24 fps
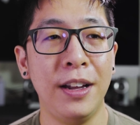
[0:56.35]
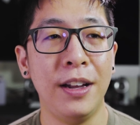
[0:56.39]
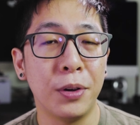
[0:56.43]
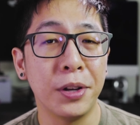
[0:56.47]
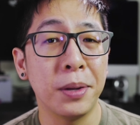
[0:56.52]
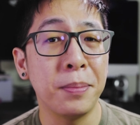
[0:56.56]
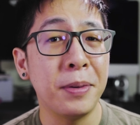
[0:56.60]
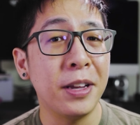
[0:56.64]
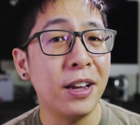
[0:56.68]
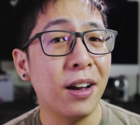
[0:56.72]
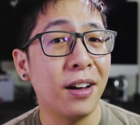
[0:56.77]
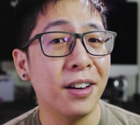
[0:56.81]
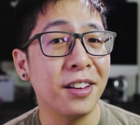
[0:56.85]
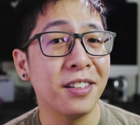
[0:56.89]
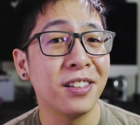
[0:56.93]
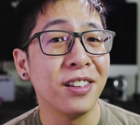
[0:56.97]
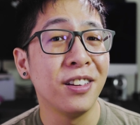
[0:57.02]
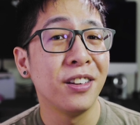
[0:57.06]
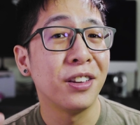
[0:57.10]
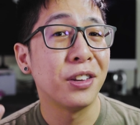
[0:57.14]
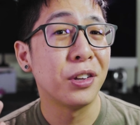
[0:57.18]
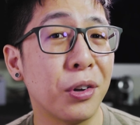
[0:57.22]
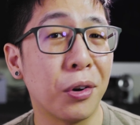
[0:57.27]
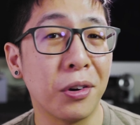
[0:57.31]
Well, to be
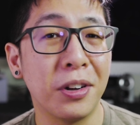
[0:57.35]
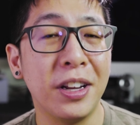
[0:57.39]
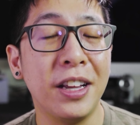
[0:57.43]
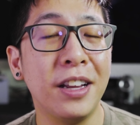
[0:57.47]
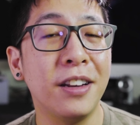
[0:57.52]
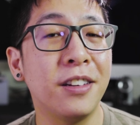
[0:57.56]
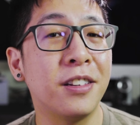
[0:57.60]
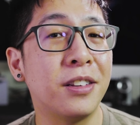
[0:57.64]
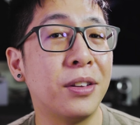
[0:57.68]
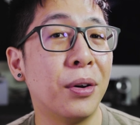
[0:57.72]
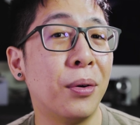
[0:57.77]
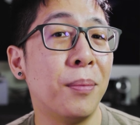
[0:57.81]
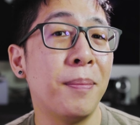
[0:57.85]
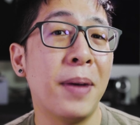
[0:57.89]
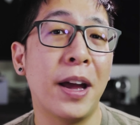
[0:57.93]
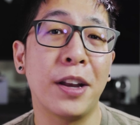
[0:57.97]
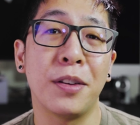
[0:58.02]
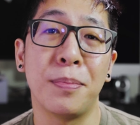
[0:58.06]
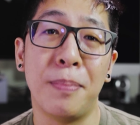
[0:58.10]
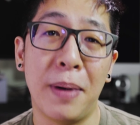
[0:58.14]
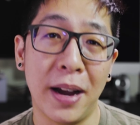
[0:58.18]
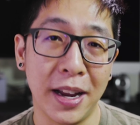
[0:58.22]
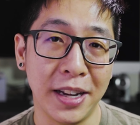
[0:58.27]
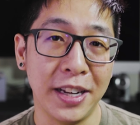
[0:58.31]
honest, your needs don't
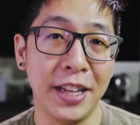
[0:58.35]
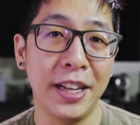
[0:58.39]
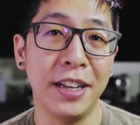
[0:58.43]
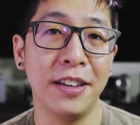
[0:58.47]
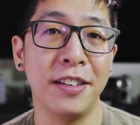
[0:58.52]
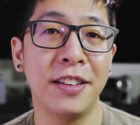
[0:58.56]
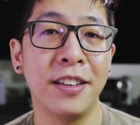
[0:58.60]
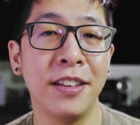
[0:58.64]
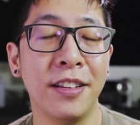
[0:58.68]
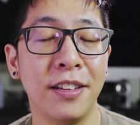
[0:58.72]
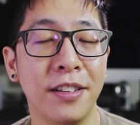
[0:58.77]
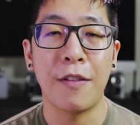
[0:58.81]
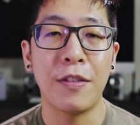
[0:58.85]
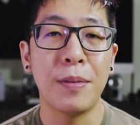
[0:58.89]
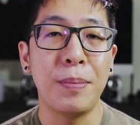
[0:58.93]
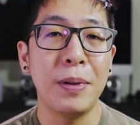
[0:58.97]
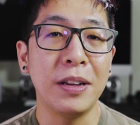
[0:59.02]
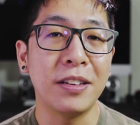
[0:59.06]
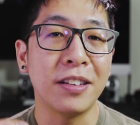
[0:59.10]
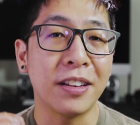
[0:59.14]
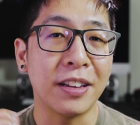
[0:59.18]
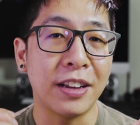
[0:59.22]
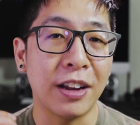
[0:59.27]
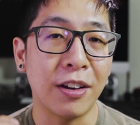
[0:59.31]
match my needs. Every
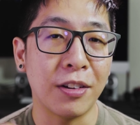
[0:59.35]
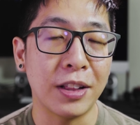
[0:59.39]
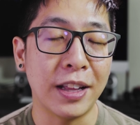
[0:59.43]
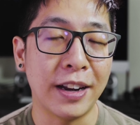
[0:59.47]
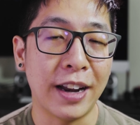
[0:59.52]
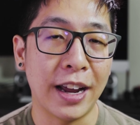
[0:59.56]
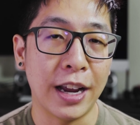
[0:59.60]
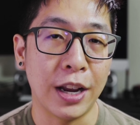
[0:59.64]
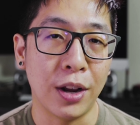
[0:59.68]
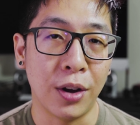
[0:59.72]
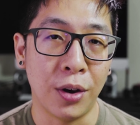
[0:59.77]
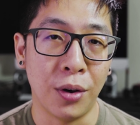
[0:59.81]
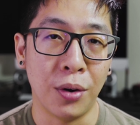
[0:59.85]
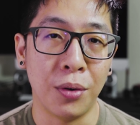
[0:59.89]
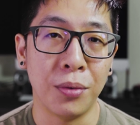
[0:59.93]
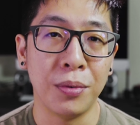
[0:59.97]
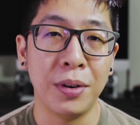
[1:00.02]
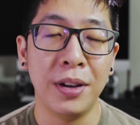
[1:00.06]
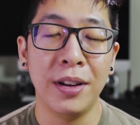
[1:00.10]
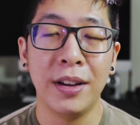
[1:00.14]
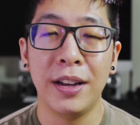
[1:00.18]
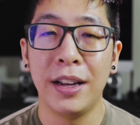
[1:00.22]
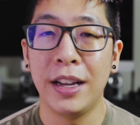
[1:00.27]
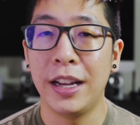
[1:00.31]
piece of gear that I
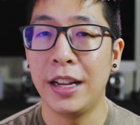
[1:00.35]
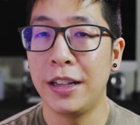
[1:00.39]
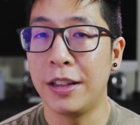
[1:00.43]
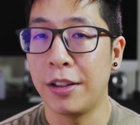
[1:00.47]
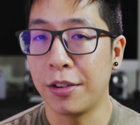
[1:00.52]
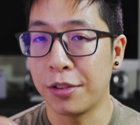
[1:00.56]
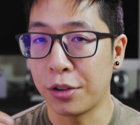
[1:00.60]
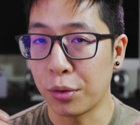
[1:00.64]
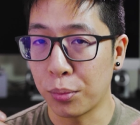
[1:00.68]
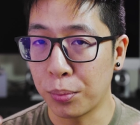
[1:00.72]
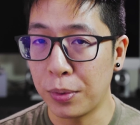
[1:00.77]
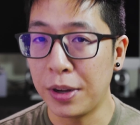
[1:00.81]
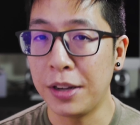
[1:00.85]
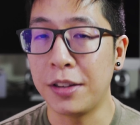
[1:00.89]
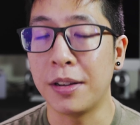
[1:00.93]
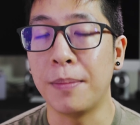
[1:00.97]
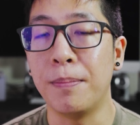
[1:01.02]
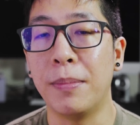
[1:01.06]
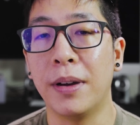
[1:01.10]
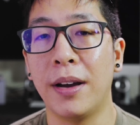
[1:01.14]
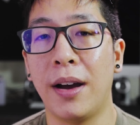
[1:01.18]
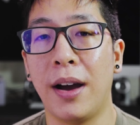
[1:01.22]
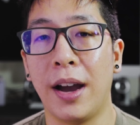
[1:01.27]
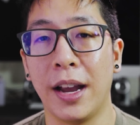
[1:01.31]
own, there's a
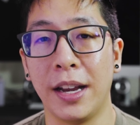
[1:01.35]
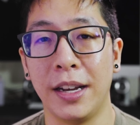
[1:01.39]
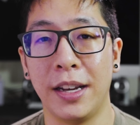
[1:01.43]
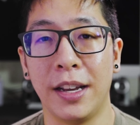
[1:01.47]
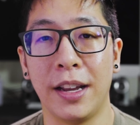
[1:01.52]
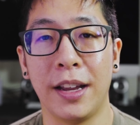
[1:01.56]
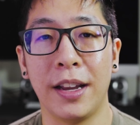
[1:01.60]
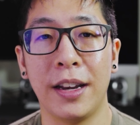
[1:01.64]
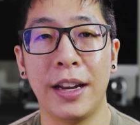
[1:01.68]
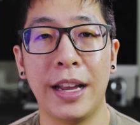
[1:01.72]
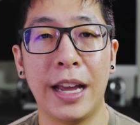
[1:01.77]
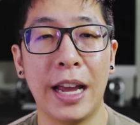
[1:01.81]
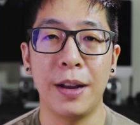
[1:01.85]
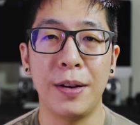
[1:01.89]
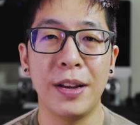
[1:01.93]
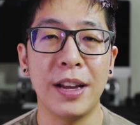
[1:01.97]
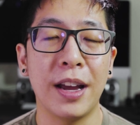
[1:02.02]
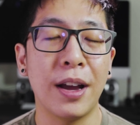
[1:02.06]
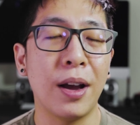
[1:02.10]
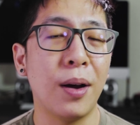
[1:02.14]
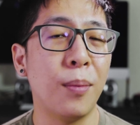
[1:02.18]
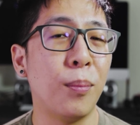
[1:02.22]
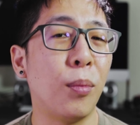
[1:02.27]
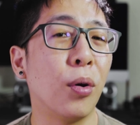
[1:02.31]
reason behind it. And
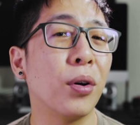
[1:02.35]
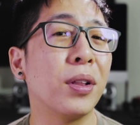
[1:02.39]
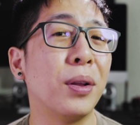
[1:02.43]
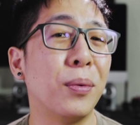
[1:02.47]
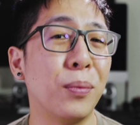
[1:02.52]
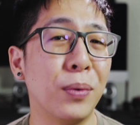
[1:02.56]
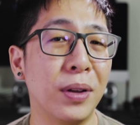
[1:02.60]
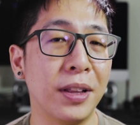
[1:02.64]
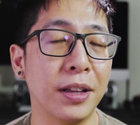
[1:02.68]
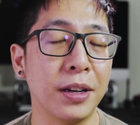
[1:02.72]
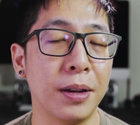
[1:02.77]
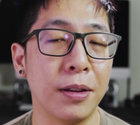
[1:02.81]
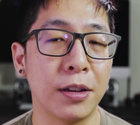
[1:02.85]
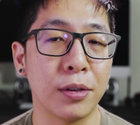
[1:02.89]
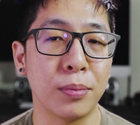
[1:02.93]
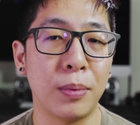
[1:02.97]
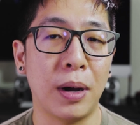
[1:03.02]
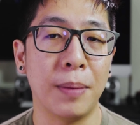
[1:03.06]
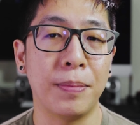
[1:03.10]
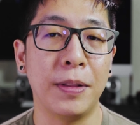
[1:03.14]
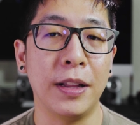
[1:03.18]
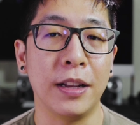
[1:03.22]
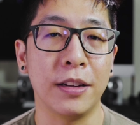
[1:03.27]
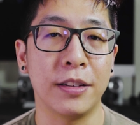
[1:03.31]
yeah, I'm more than willing to
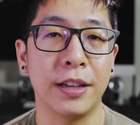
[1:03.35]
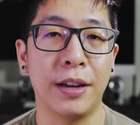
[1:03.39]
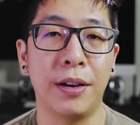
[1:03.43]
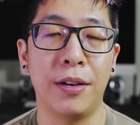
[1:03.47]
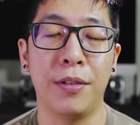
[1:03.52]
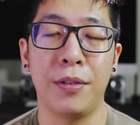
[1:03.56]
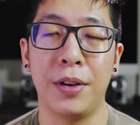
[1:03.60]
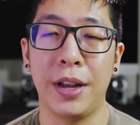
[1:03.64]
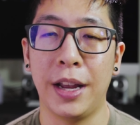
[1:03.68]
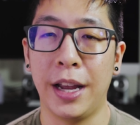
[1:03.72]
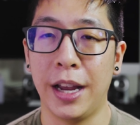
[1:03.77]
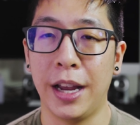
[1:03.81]
swap things out